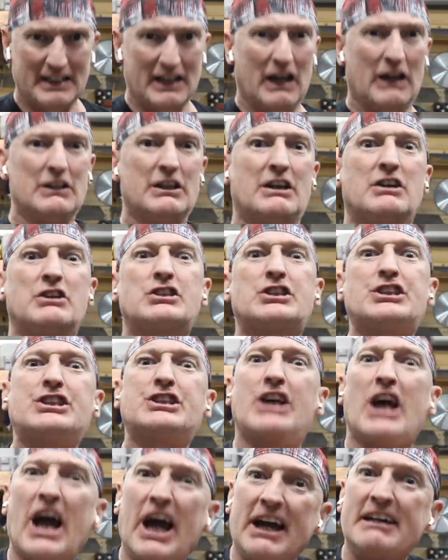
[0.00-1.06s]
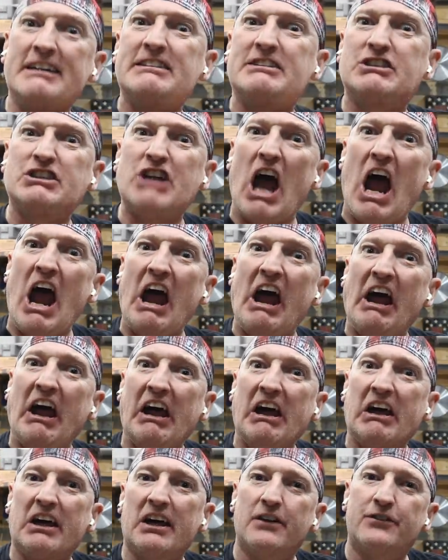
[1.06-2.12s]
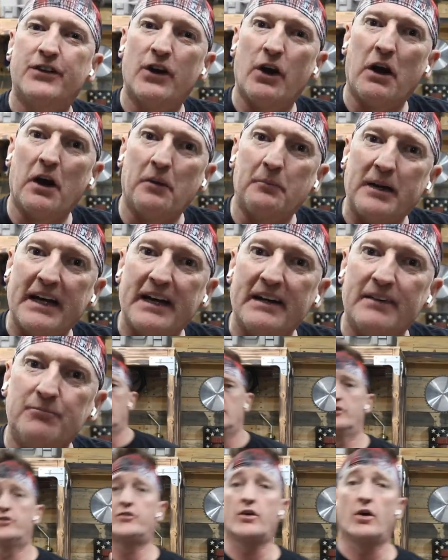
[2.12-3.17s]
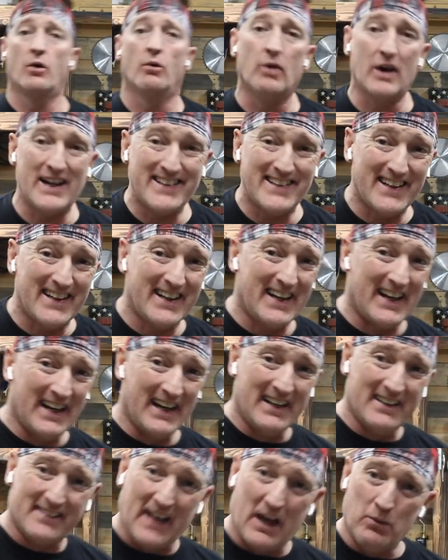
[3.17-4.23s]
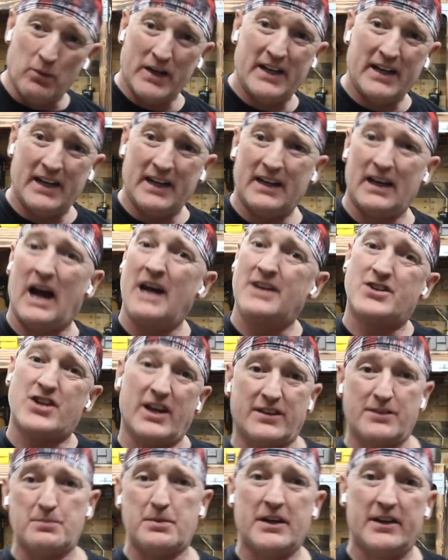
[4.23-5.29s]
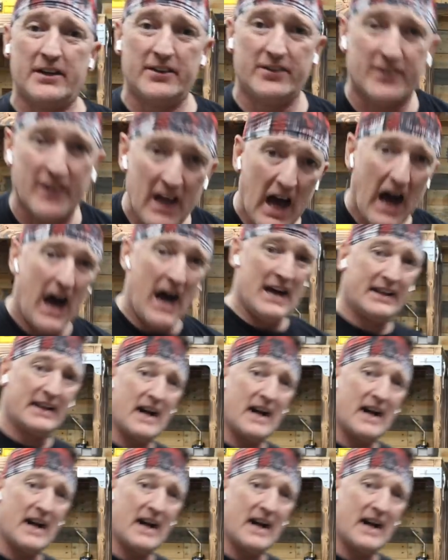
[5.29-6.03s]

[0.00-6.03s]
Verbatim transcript: a little shang shang, if you know what I mean. So what I did is I went in, I checked the bins, I